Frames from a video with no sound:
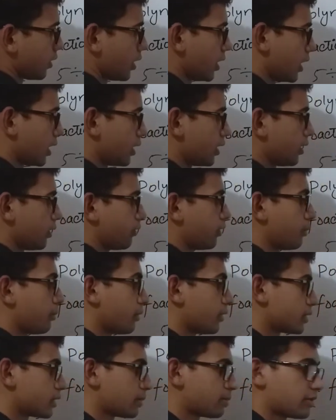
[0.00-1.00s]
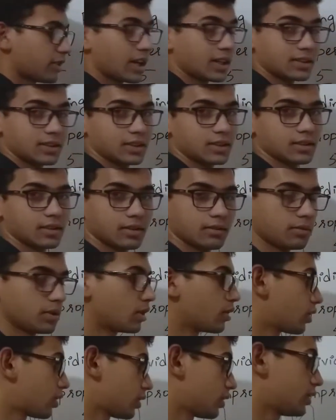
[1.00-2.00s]
and if you subtract it, we
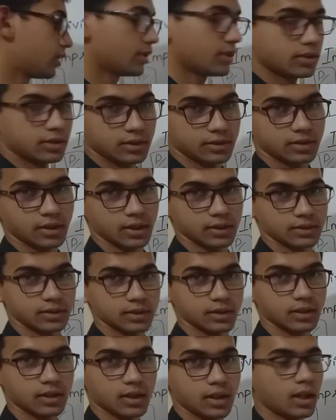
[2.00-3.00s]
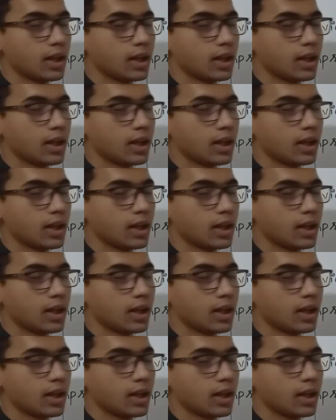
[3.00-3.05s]
got this answer.